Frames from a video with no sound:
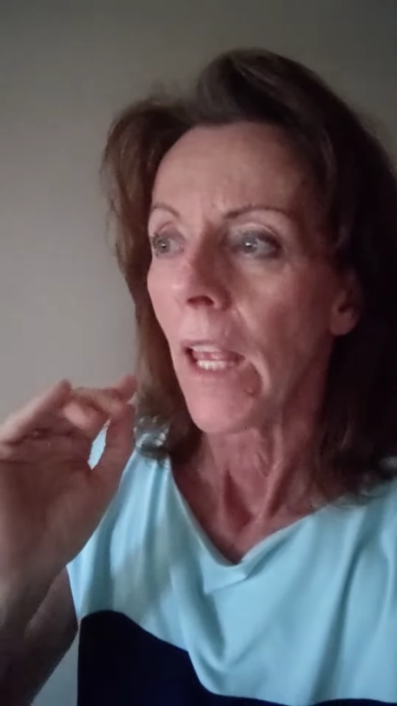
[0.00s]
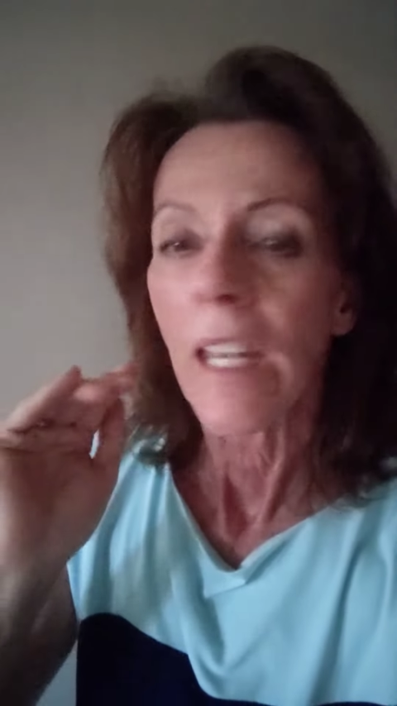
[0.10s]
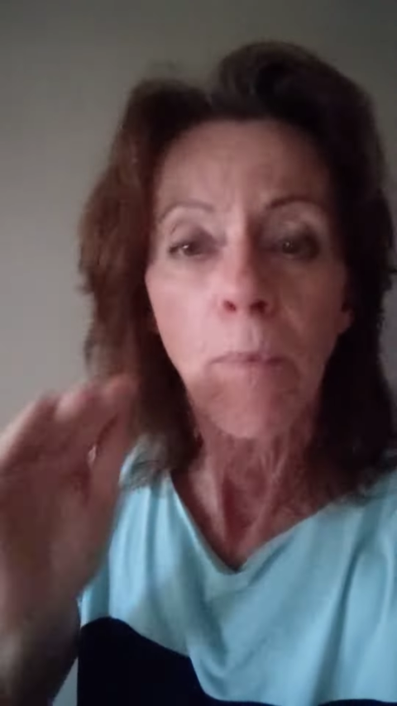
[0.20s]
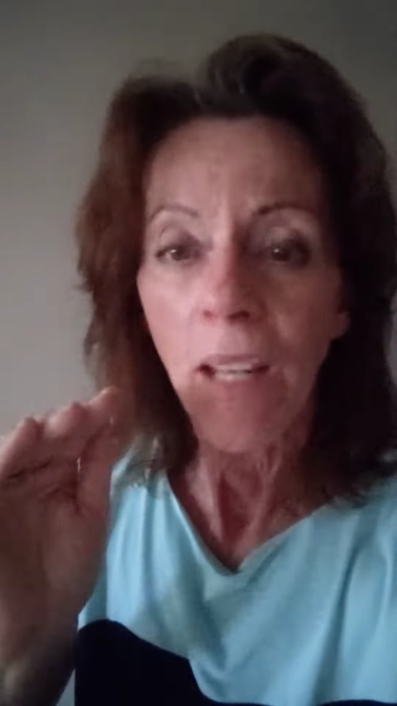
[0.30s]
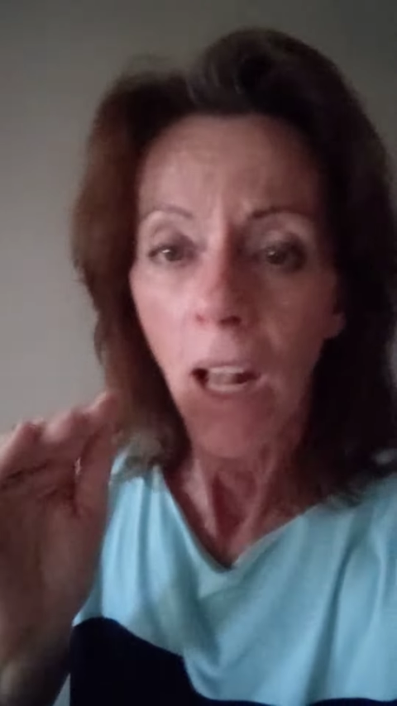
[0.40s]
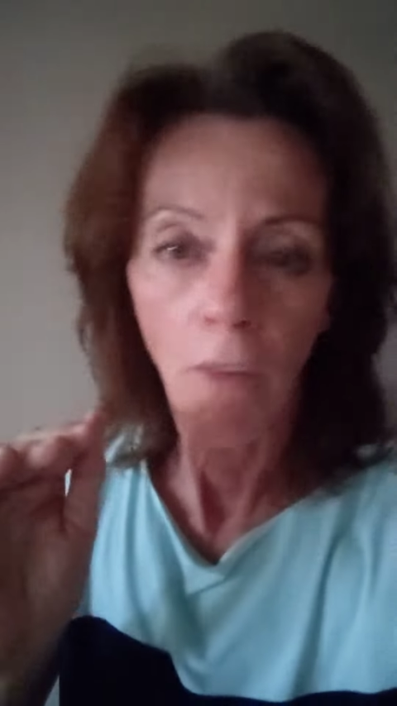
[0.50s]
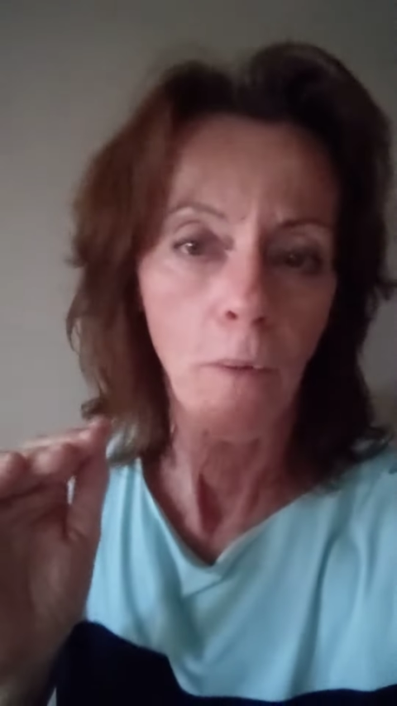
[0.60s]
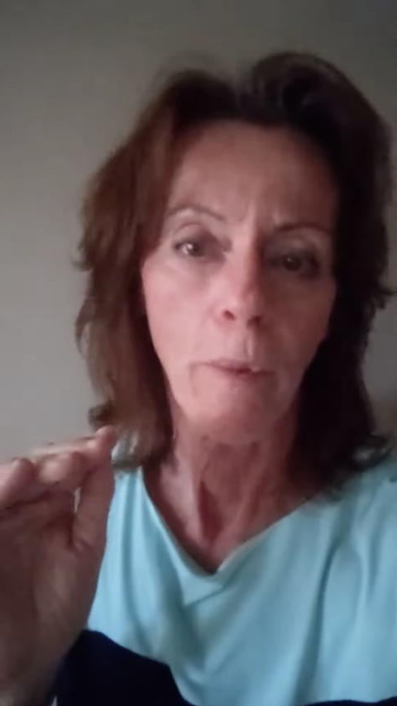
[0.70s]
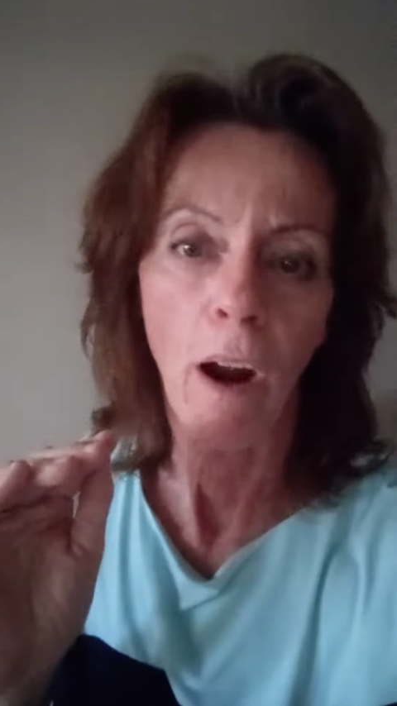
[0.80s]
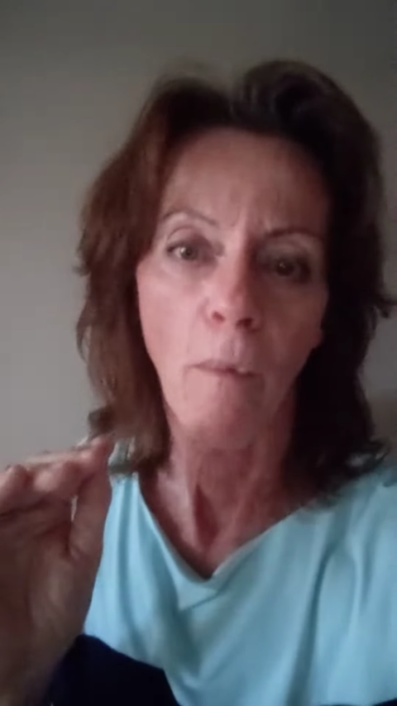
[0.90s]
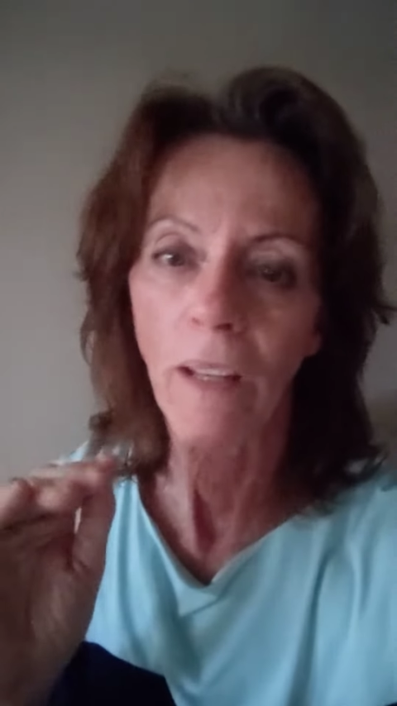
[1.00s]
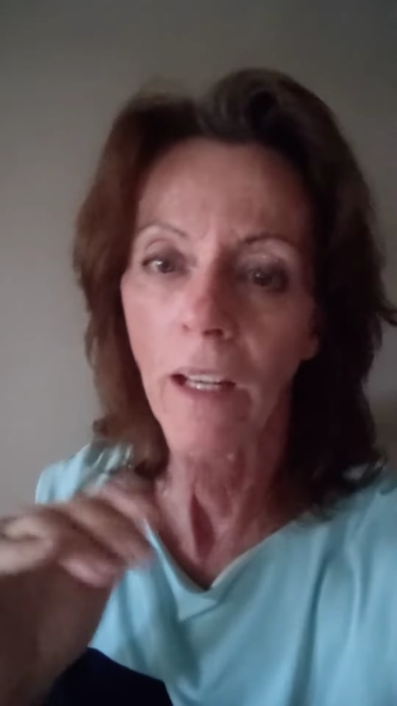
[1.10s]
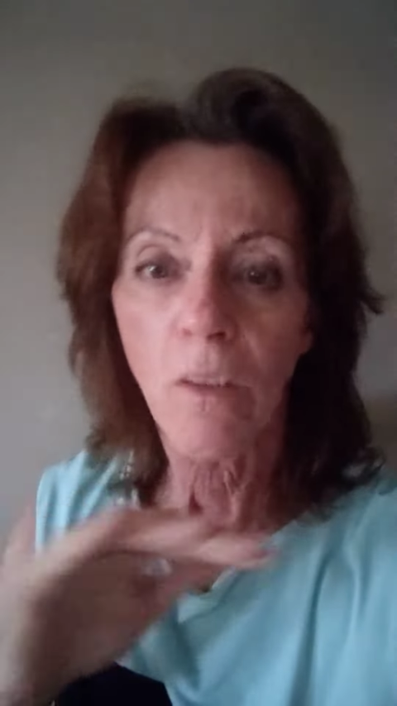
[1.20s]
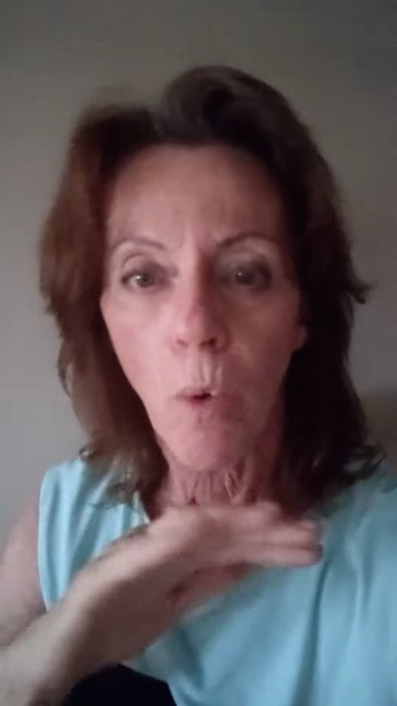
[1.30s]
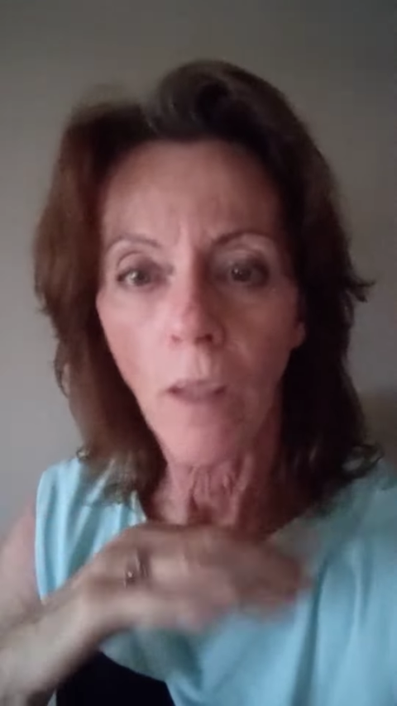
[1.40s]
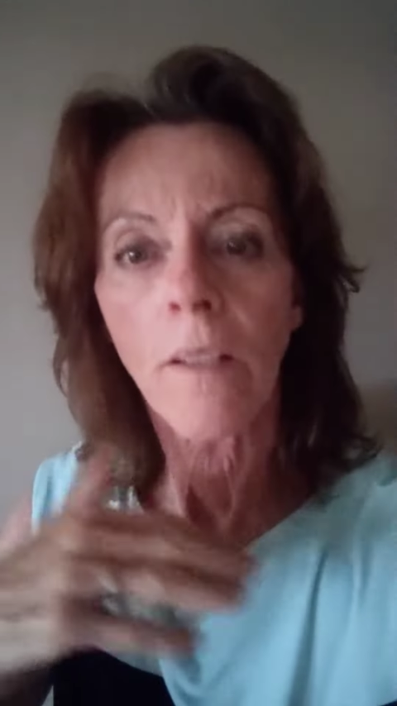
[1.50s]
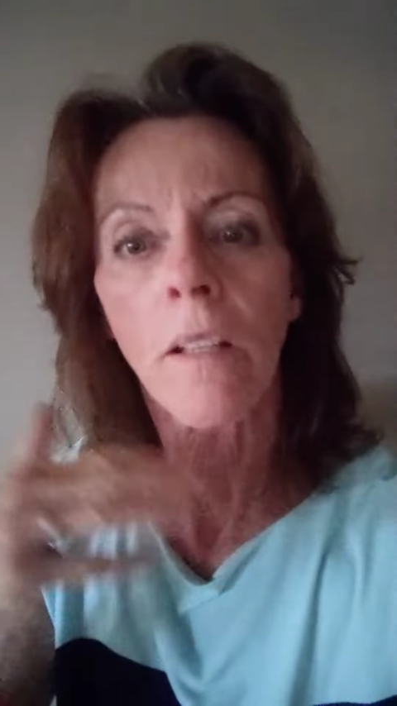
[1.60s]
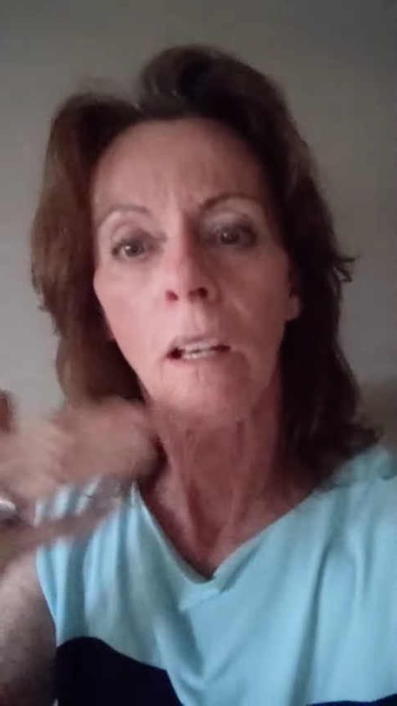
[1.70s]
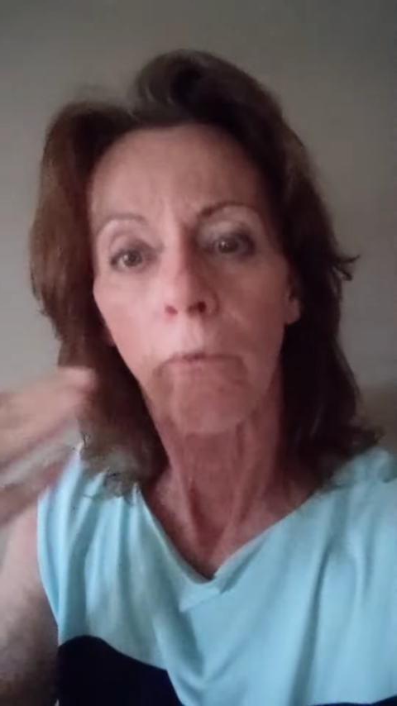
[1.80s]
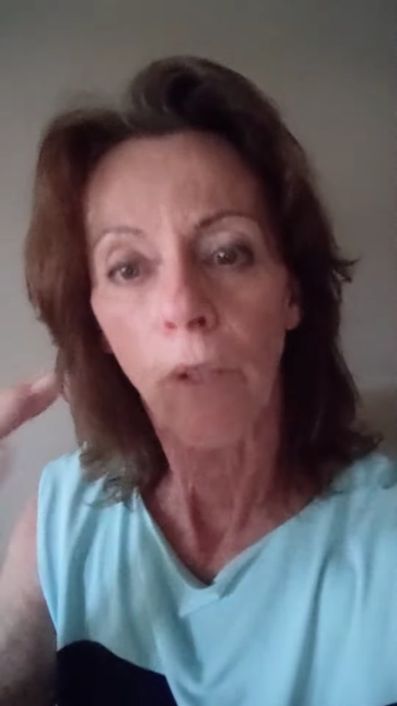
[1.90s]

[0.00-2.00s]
intimate health empowerment, as well as the